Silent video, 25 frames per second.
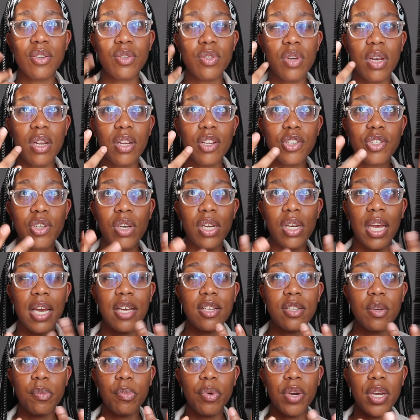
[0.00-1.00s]
So I literally
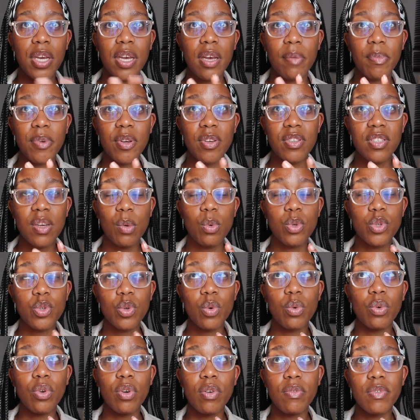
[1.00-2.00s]
had a prayer because I was
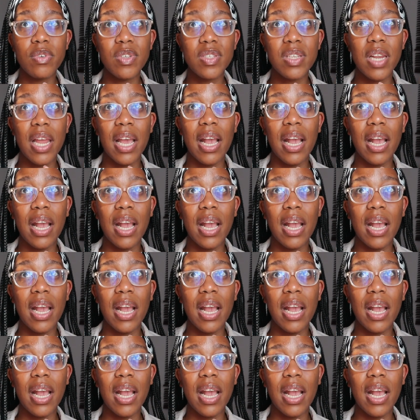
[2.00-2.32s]
so nervous.